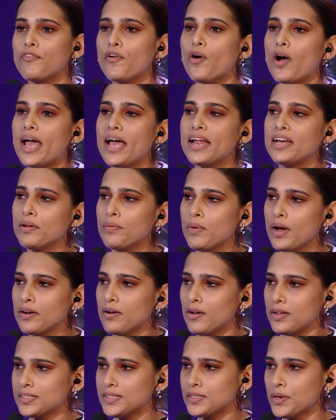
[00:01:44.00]
For
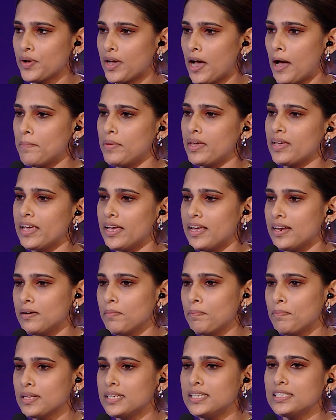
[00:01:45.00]
anyone also coming
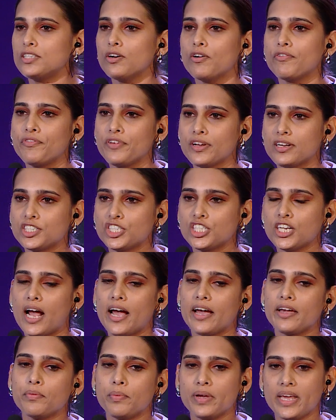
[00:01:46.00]
in, please don't feel
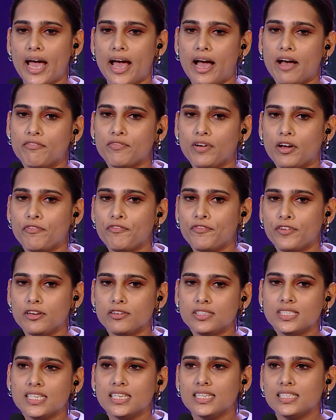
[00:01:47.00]
shy. We have a
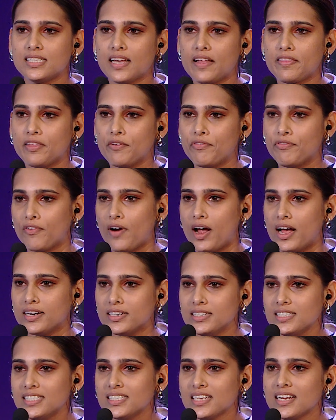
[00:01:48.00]
few seats at the
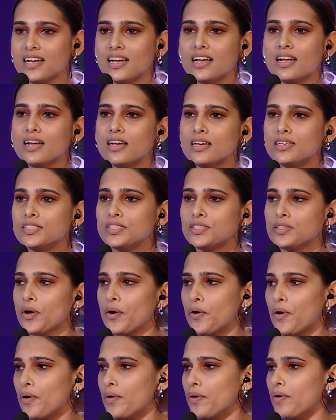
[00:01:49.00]
front,
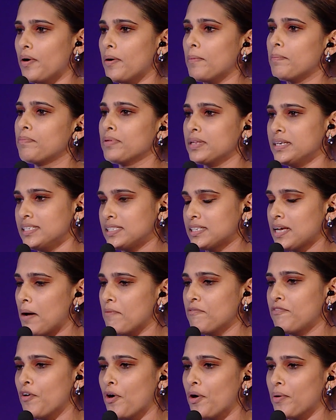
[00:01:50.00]
so please
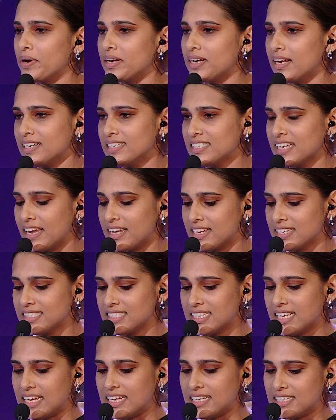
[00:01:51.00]
come forward and take a
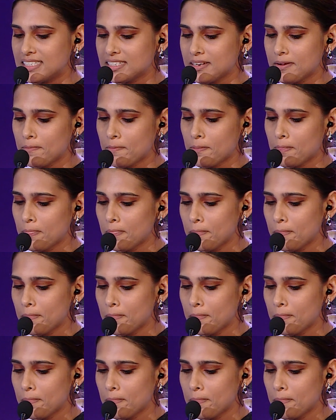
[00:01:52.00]
seat.